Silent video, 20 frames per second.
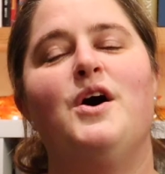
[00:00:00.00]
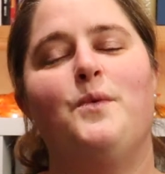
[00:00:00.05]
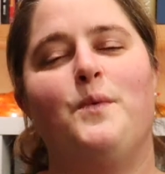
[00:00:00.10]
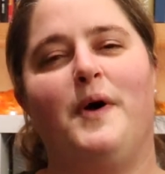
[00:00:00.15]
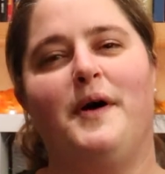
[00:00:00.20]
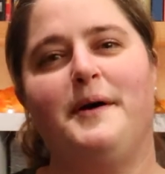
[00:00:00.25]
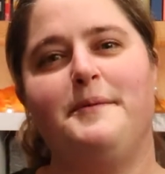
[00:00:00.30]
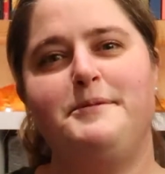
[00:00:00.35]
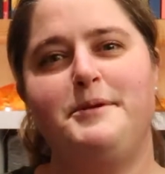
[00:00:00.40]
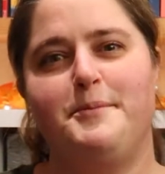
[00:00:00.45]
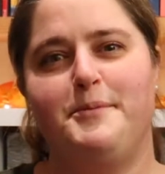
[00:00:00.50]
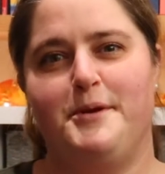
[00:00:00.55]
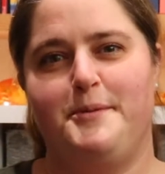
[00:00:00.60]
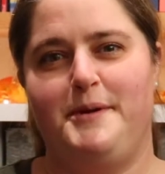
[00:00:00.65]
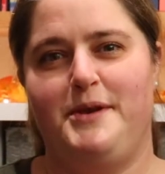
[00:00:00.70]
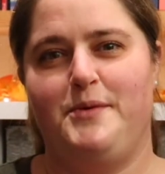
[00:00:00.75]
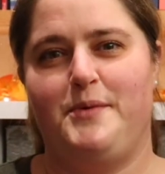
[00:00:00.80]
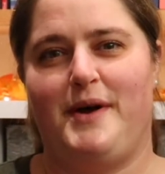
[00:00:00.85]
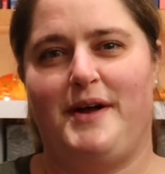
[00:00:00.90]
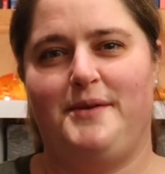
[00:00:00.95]
Welcome to
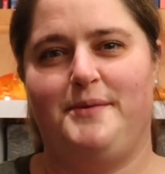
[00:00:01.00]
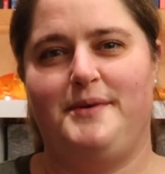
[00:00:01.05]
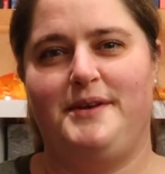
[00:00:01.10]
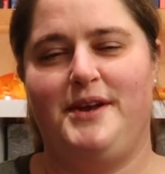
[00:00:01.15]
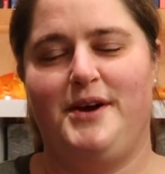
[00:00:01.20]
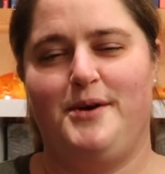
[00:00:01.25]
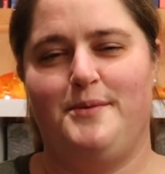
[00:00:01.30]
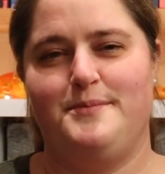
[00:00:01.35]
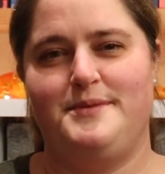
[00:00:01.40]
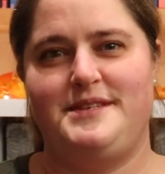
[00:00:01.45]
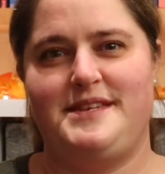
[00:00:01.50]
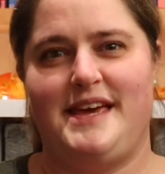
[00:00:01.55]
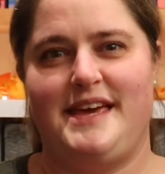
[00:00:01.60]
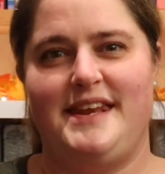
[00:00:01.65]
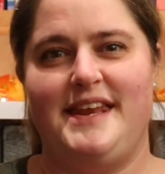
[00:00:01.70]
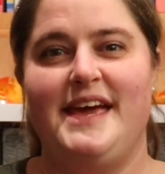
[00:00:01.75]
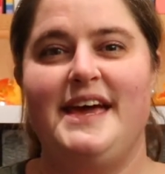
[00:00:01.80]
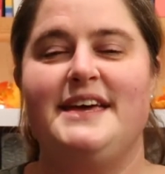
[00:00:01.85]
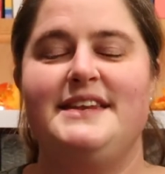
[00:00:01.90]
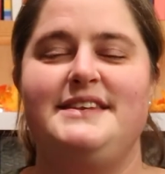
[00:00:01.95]
Blooming Wildwood
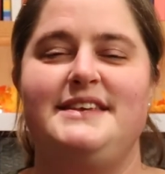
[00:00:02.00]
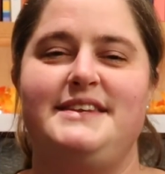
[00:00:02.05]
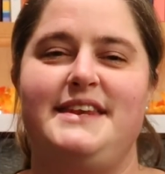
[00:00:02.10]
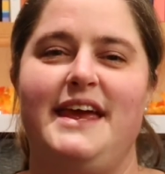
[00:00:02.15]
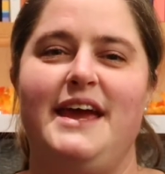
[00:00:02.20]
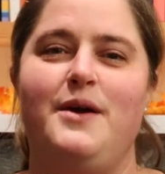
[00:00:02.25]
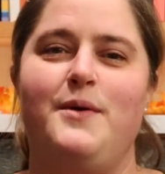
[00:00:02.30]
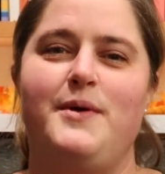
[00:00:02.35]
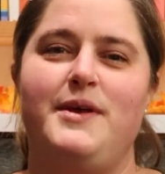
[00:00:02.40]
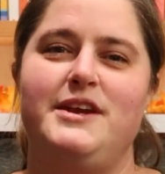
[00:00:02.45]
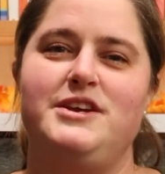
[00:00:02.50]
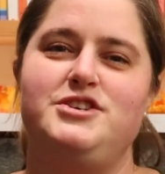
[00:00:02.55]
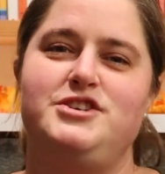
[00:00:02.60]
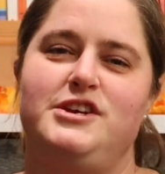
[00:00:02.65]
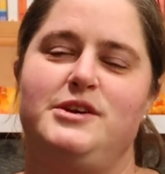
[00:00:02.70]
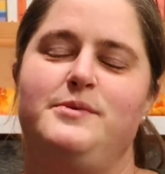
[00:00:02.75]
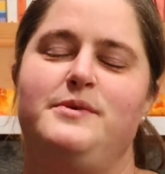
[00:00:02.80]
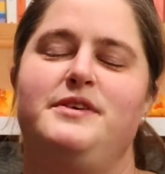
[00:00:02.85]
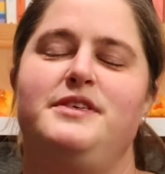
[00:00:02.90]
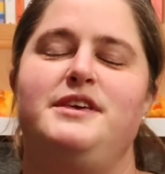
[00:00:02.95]
Homestead. Today I want to
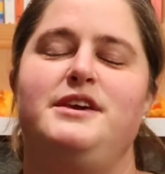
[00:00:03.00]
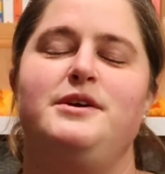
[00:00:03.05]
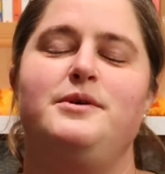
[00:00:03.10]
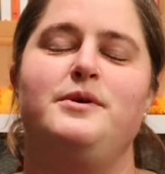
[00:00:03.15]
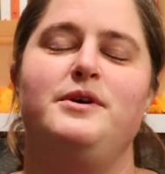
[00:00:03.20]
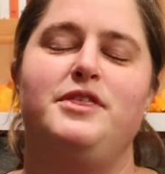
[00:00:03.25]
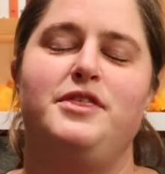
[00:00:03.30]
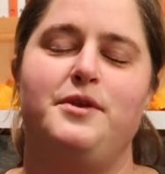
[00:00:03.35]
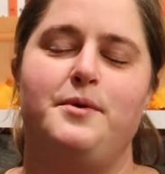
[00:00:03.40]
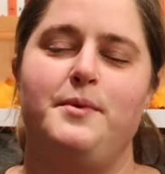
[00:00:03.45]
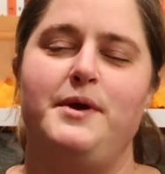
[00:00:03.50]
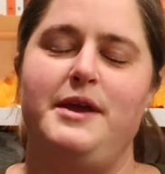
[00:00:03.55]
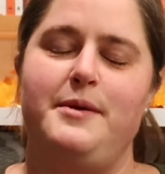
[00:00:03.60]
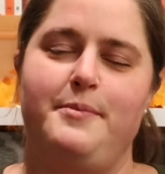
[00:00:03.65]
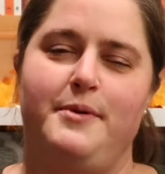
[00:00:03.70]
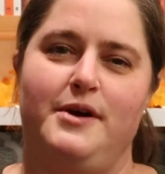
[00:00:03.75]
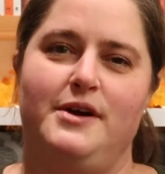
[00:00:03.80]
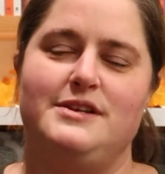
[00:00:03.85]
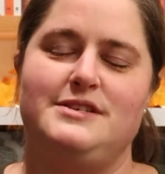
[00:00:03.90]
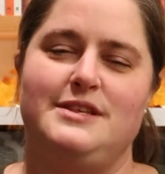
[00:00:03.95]
share with you three
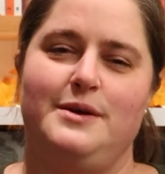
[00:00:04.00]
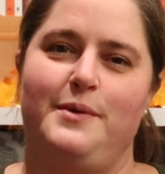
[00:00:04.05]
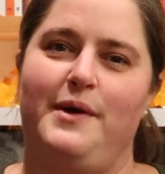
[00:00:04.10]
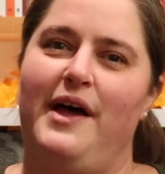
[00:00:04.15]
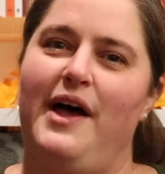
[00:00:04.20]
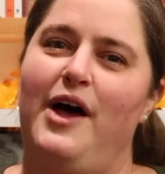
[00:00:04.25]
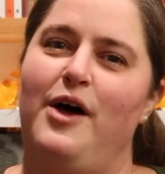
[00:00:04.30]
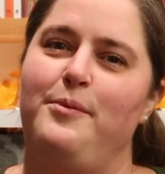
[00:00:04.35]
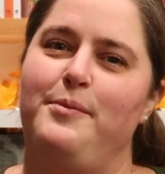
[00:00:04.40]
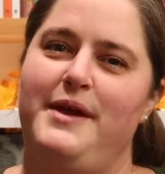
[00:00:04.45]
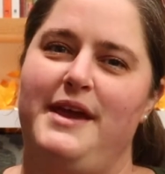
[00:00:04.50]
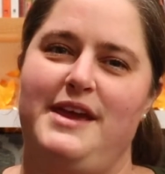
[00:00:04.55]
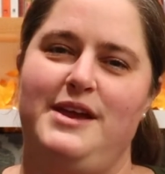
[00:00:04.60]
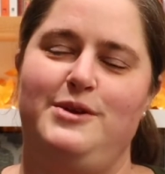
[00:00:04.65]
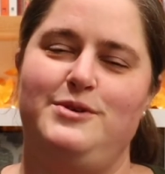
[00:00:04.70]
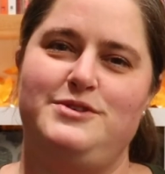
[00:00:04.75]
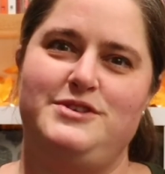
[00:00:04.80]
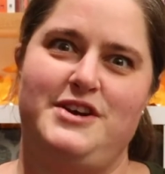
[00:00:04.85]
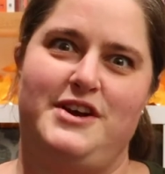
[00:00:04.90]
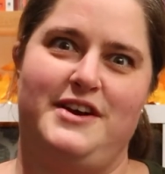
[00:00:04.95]
books that will help get
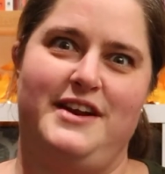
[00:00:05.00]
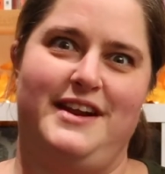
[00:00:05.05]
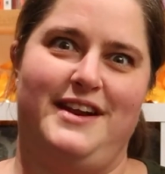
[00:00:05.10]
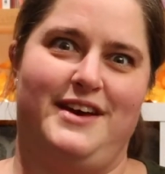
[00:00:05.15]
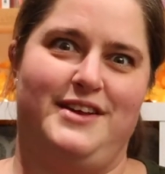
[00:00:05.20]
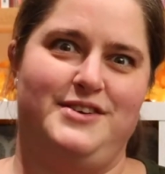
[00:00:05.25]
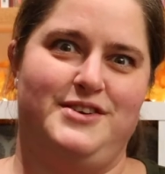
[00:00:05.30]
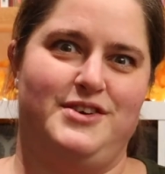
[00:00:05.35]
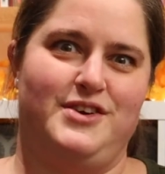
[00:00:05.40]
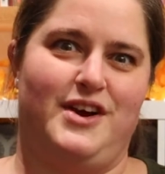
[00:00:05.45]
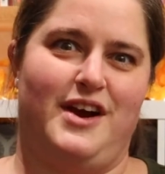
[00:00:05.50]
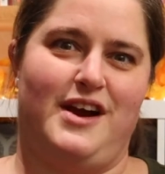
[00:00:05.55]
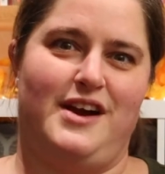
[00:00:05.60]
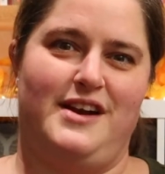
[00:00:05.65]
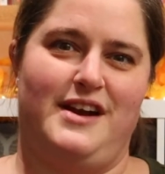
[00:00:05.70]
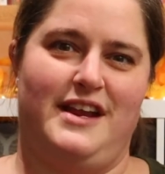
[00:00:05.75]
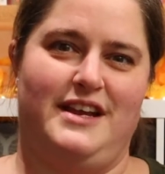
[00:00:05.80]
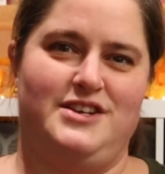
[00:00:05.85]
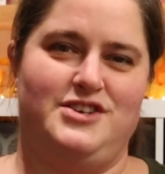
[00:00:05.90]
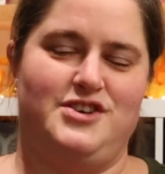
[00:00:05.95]
you started on your
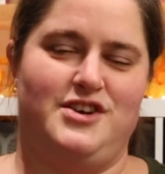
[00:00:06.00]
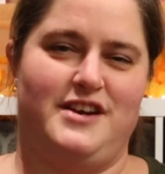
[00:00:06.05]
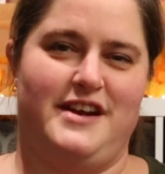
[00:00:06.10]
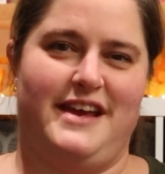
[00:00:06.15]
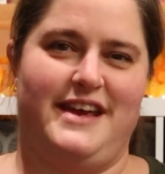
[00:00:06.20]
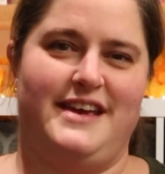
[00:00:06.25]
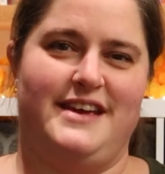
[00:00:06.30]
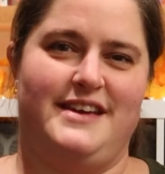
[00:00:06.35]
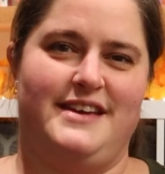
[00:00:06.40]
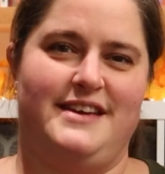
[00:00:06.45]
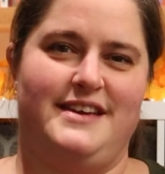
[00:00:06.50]
gardening journey.